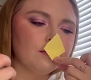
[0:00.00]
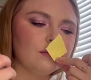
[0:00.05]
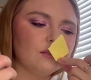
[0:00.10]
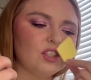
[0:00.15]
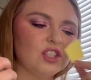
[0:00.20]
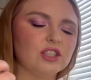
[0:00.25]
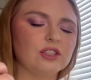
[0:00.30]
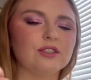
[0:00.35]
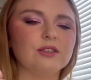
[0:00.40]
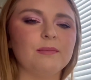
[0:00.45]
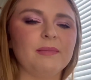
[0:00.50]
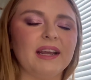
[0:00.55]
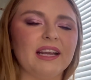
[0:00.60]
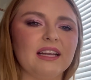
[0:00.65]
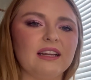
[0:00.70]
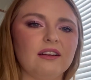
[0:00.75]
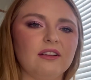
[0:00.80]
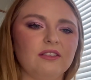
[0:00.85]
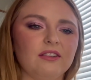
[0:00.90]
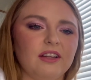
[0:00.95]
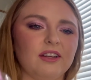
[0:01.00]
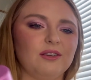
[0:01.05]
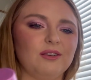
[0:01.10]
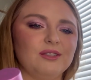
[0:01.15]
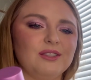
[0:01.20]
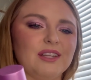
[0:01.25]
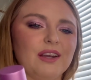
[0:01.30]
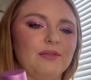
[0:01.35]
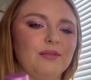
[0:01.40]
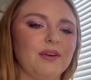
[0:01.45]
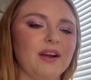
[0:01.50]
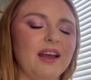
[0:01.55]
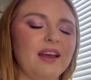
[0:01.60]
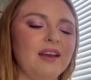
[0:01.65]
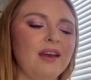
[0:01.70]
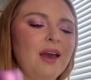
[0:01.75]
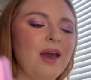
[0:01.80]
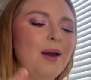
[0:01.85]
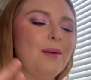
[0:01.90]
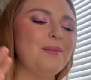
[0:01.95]
just to make it a little different.
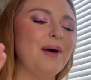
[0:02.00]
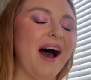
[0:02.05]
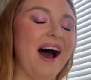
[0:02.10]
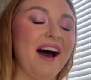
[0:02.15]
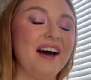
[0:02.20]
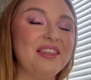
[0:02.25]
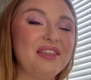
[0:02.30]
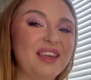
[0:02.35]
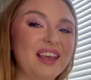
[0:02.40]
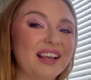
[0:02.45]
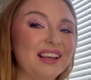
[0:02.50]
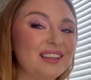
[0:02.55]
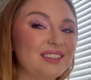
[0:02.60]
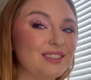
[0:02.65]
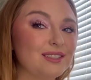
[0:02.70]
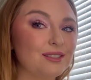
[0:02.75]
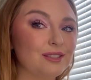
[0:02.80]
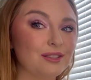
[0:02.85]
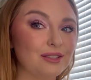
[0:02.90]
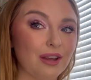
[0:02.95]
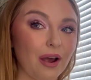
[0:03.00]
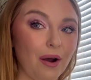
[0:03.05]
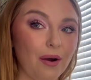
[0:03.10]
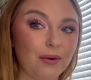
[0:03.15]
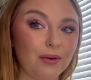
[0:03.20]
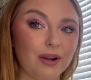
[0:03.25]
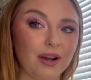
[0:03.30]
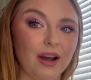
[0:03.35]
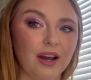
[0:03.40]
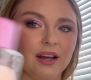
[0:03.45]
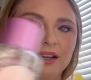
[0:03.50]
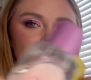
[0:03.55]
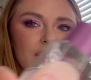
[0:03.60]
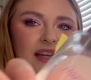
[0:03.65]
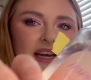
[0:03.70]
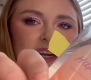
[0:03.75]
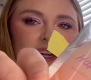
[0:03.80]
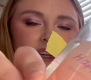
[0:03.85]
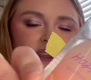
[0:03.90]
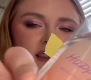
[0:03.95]
But I think it's so good.
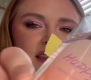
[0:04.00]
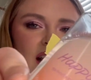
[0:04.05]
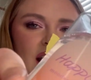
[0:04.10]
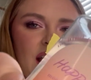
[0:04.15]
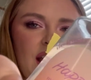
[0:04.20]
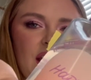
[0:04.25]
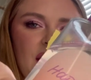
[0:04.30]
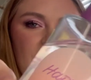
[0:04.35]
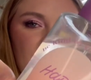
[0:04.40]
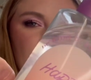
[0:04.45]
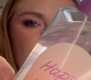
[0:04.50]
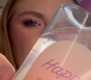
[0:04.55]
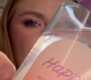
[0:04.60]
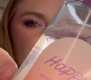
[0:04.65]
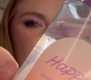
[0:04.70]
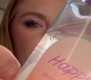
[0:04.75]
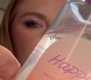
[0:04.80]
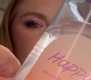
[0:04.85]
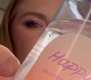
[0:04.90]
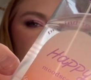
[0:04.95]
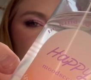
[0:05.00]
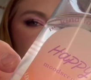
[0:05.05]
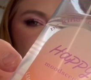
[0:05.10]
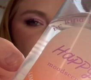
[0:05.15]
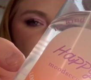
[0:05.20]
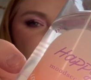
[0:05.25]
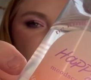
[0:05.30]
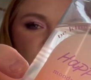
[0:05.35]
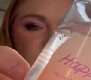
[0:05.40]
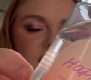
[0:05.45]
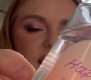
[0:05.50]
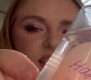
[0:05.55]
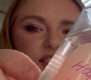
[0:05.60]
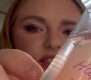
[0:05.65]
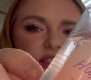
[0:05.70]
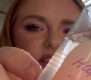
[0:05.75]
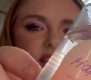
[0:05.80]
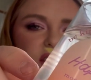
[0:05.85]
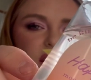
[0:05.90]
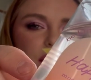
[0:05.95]
Like it's a
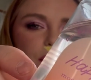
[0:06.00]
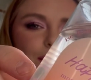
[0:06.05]
citrusy